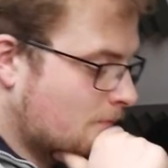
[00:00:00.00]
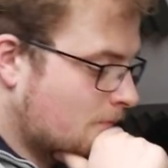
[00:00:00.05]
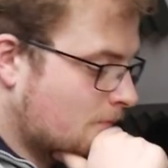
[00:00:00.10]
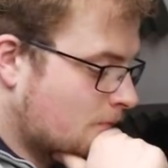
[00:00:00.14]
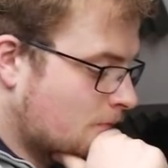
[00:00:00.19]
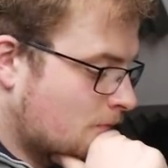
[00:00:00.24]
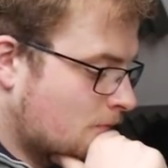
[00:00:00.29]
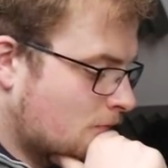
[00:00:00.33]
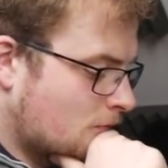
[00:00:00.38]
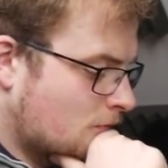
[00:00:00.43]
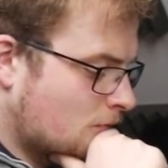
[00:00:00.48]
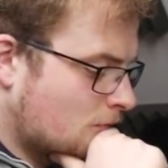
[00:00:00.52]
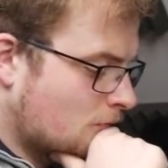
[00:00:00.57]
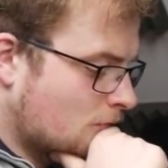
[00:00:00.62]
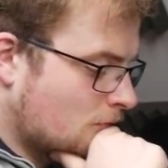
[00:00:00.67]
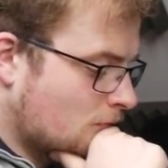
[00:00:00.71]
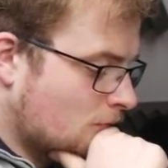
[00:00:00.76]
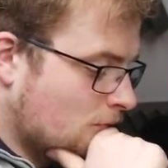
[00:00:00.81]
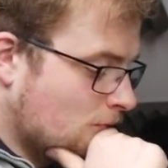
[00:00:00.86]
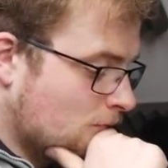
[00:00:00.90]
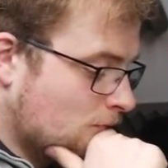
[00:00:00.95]

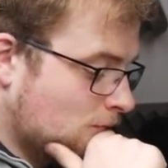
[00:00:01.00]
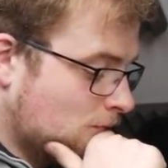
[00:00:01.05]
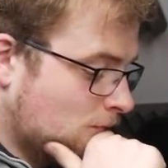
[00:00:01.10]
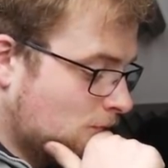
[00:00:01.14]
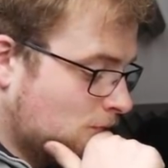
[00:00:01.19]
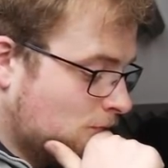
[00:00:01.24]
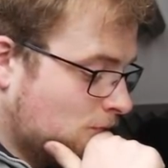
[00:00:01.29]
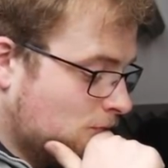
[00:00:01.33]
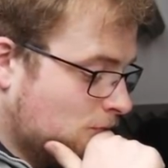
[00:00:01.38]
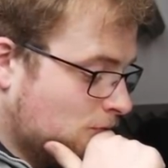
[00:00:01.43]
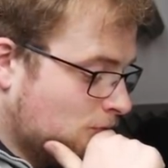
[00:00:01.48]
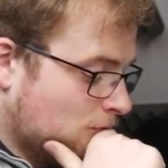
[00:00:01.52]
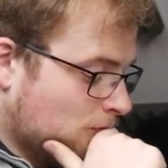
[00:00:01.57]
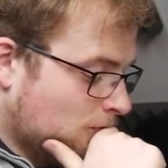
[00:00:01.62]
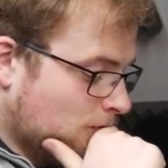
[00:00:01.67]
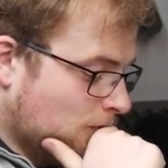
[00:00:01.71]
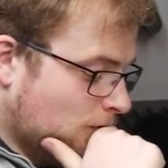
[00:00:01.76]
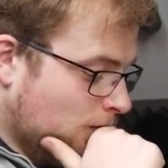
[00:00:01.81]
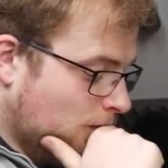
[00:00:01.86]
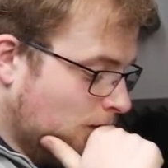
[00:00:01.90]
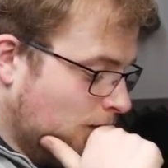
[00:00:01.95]

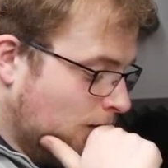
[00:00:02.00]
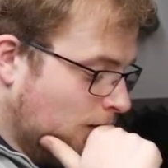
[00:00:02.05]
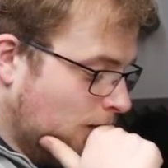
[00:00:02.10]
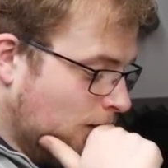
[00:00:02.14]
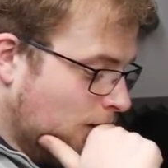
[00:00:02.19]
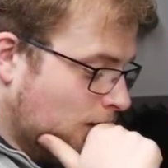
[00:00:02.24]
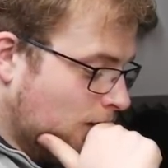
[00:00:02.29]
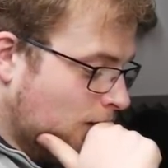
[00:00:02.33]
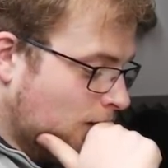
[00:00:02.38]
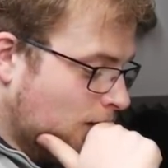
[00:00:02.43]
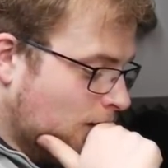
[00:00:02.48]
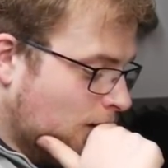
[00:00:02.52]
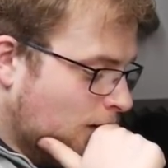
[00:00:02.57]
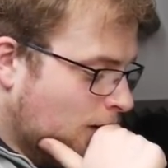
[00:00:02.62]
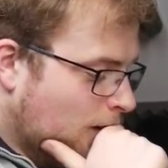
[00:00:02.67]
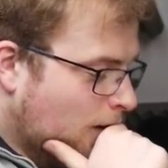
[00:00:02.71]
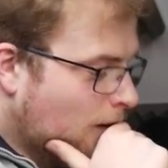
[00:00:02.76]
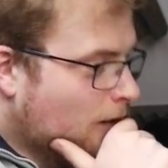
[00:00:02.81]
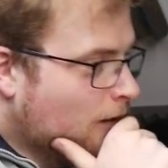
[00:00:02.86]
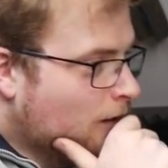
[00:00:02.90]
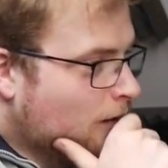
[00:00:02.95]

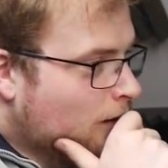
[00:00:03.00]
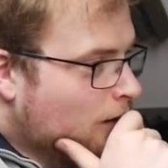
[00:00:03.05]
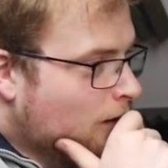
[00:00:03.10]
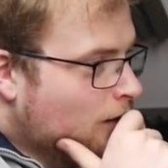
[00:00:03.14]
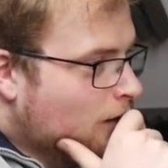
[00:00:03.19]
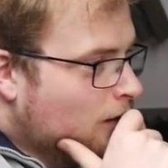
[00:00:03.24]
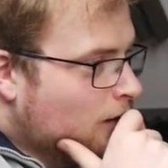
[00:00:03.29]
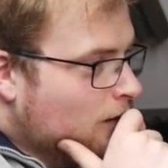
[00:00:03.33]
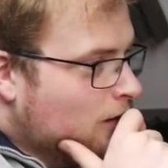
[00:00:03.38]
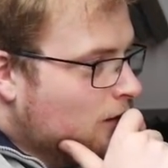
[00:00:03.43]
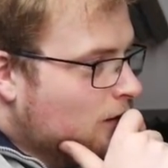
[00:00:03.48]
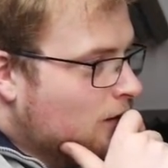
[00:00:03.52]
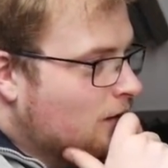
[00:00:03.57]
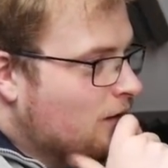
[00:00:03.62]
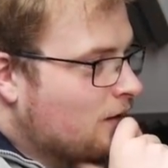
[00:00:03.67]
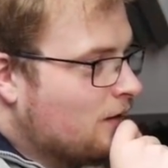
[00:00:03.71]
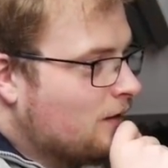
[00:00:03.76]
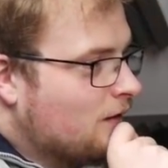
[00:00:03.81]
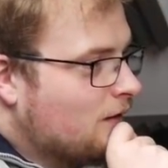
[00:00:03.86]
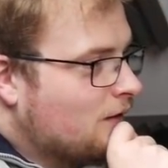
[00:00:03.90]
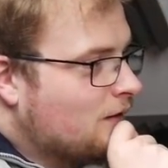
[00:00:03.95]

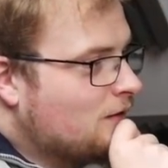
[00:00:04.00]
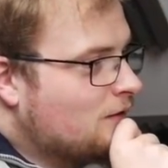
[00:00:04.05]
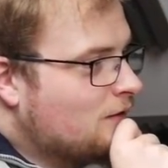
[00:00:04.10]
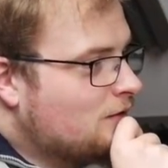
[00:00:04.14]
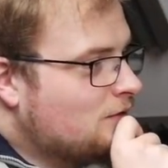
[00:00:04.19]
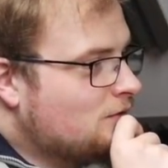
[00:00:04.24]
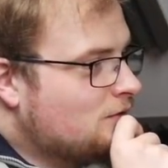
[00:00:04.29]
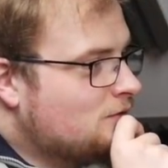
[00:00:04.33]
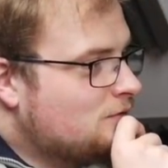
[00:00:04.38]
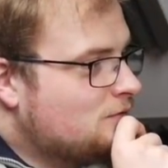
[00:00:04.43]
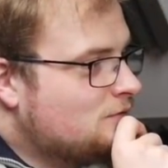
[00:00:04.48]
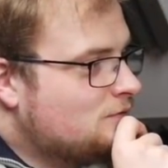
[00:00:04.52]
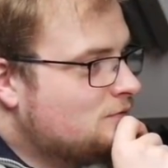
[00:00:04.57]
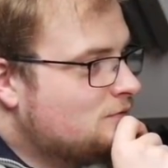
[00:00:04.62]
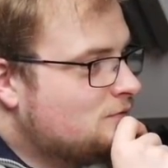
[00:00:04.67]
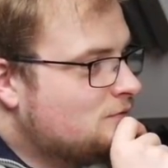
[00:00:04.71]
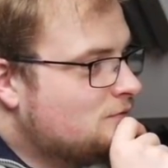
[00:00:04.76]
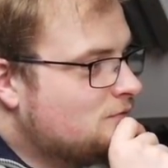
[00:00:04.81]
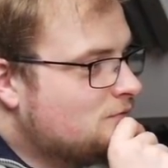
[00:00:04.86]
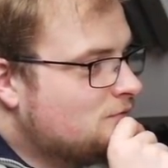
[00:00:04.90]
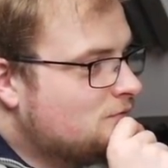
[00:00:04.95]

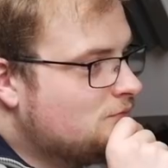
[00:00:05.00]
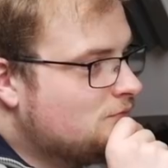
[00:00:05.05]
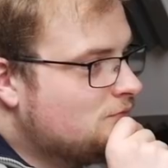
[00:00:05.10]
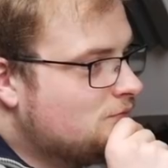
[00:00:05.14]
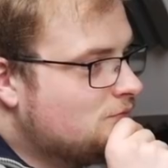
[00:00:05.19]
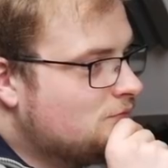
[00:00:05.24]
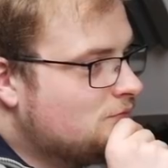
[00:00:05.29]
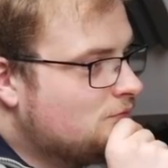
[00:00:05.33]
(silent)